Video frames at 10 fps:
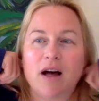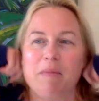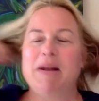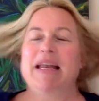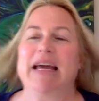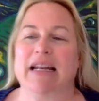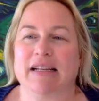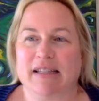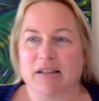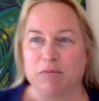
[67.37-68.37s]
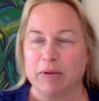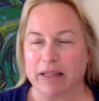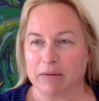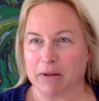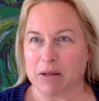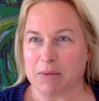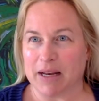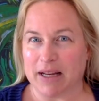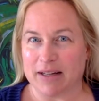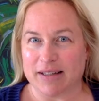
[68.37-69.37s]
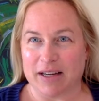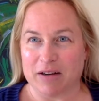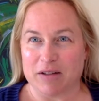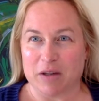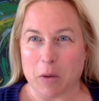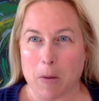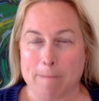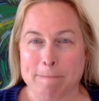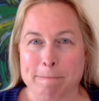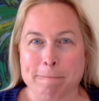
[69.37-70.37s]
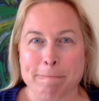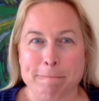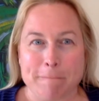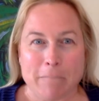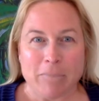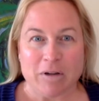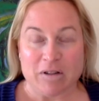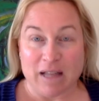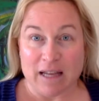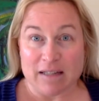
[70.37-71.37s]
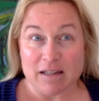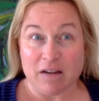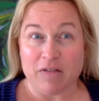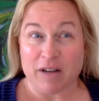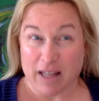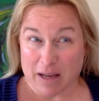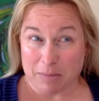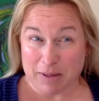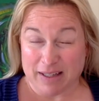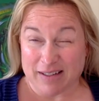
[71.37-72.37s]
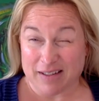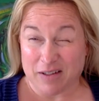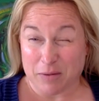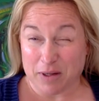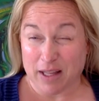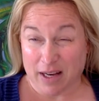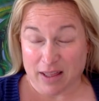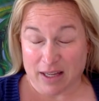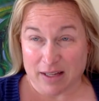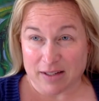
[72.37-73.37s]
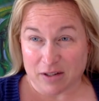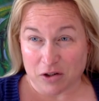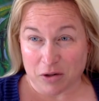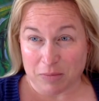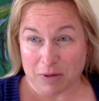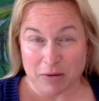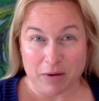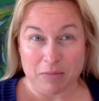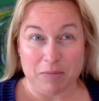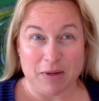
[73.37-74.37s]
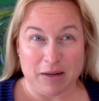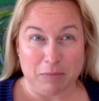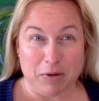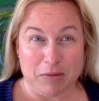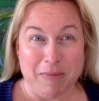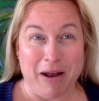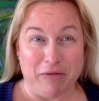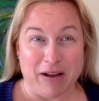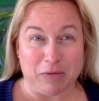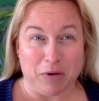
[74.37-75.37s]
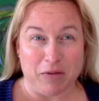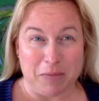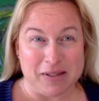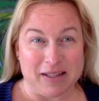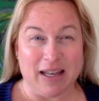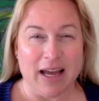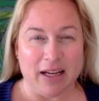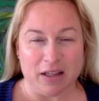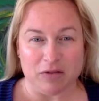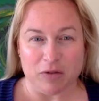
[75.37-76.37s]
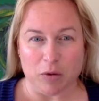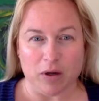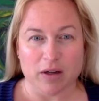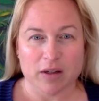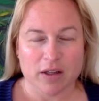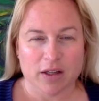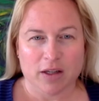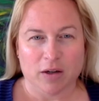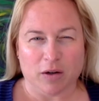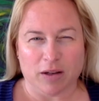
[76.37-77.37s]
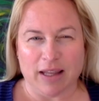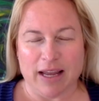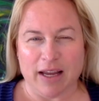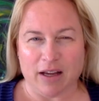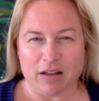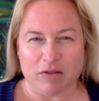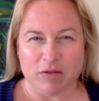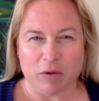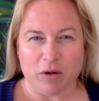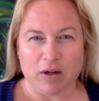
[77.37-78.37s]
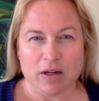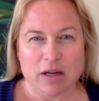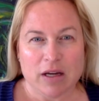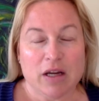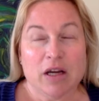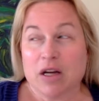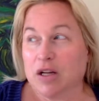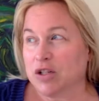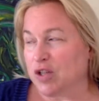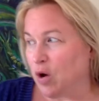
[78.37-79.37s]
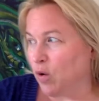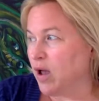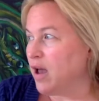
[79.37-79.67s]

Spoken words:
a bananas. It's really, really bananas here. So there's a lot of stuff and a lot of places doing a lot of things that it shouldn't be doing. Matter of fact, one of them is lying on the floor, or laying on the floor. So